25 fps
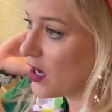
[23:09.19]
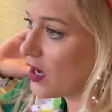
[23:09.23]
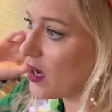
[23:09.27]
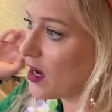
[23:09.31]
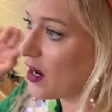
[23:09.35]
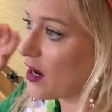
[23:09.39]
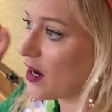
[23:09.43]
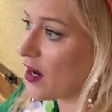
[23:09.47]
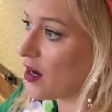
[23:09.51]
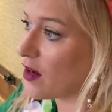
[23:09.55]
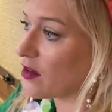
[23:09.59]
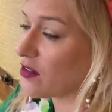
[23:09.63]

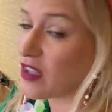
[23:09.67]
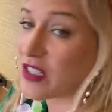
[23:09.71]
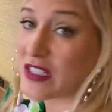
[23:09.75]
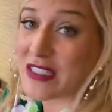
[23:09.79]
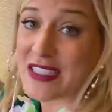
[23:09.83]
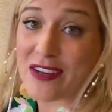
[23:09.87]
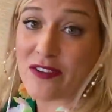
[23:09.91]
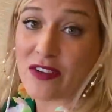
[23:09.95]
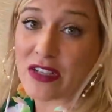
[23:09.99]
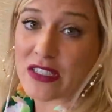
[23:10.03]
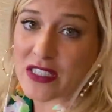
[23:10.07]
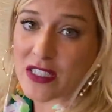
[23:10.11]
uh, the
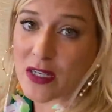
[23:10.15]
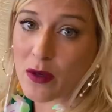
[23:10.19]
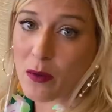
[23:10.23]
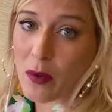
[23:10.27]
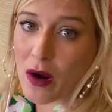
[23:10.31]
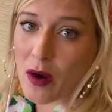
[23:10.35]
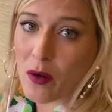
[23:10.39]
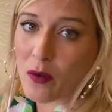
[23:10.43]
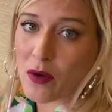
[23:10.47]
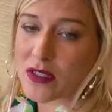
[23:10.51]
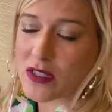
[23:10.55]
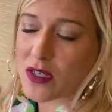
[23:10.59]
DVC
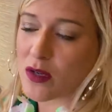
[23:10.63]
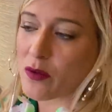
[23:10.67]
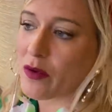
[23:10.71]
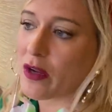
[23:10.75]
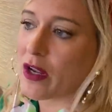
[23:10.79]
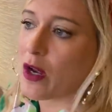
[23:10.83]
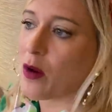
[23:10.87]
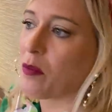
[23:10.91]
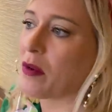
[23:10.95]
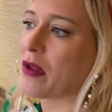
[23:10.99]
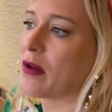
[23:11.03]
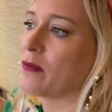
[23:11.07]
part wasn't
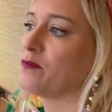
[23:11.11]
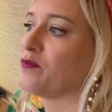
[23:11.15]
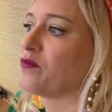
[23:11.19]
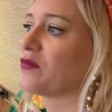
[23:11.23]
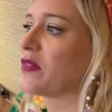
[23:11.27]
reopened.